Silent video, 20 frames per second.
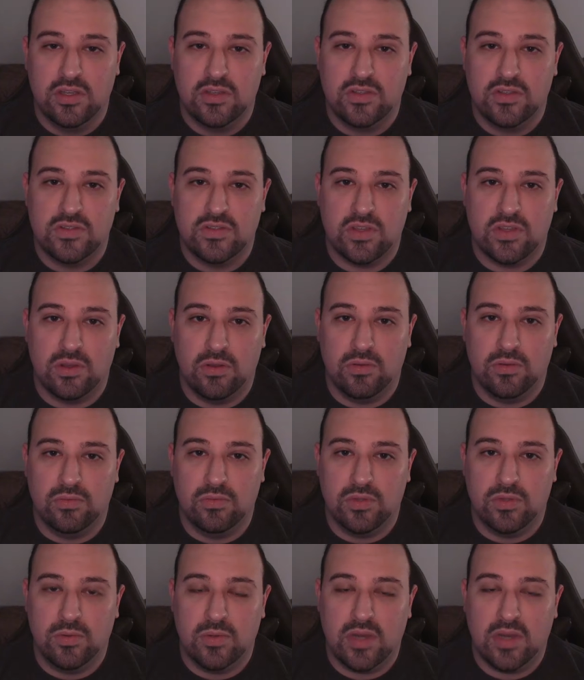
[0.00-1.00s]
So
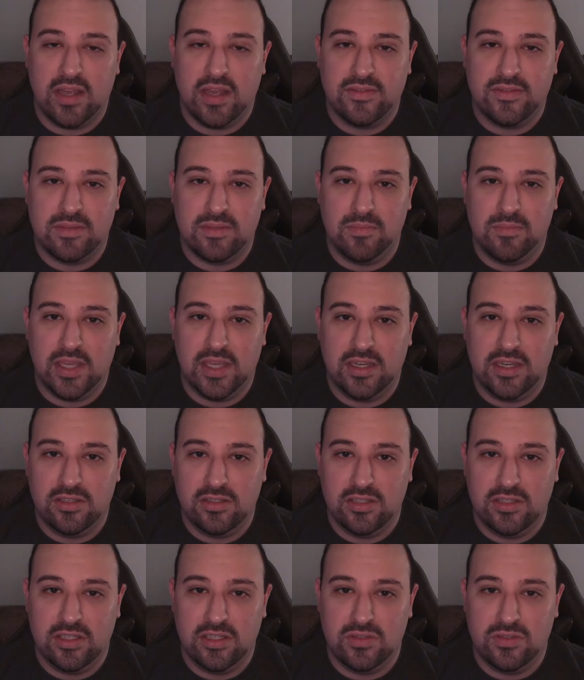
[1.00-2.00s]
you would have to
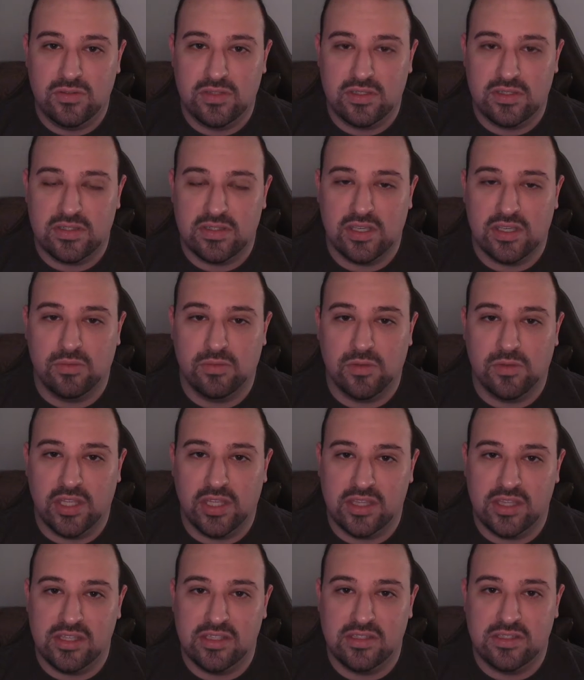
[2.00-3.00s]
manually do this thing where
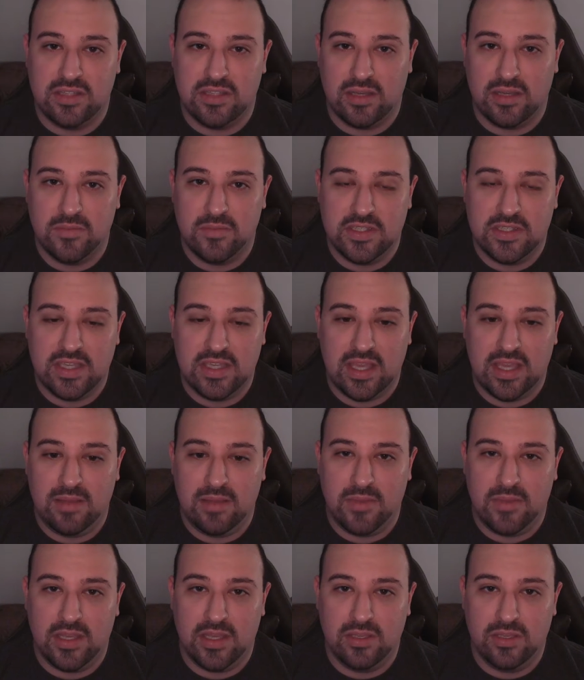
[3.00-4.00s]
like these zombies came
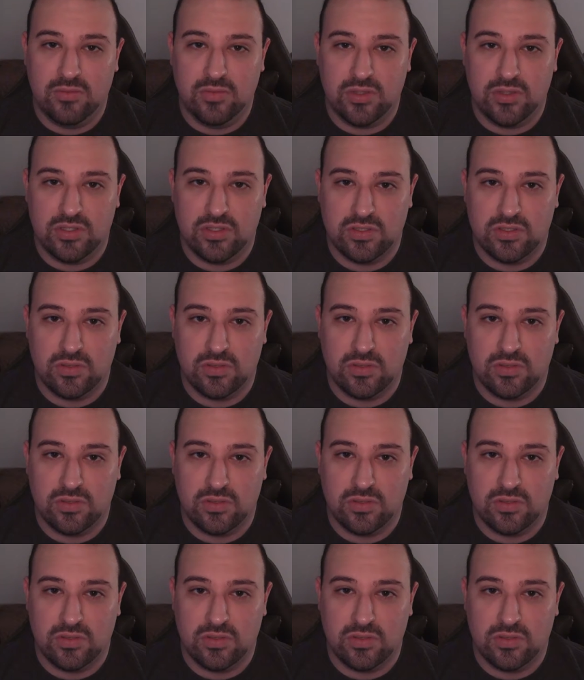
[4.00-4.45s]
at you with